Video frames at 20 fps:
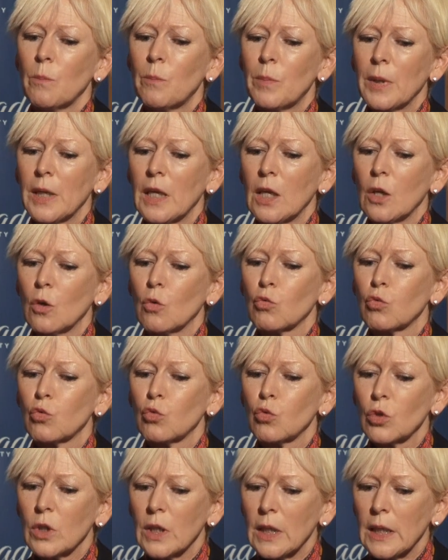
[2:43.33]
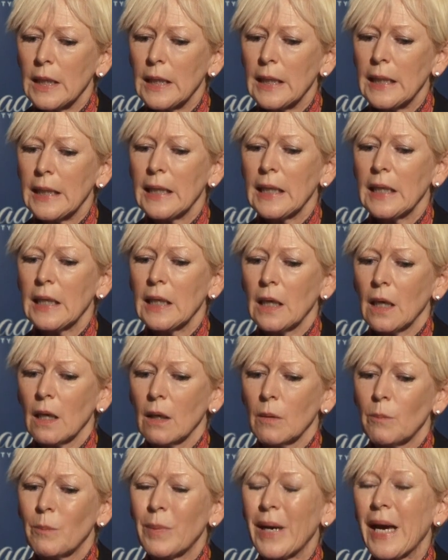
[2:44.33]
be really
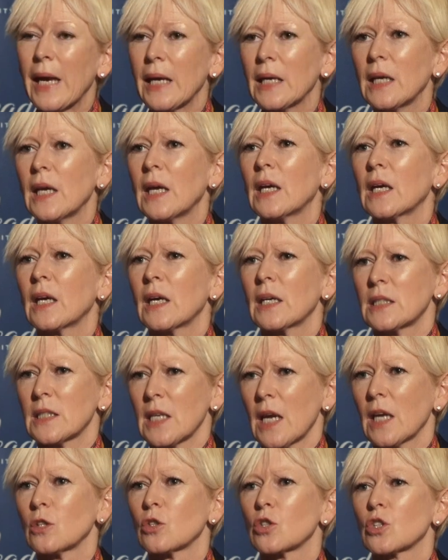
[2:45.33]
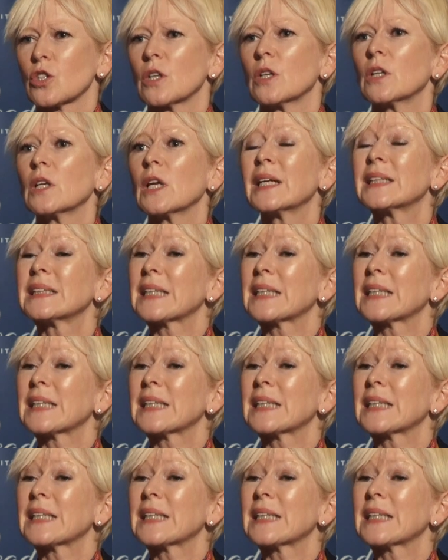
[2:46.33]
paying attention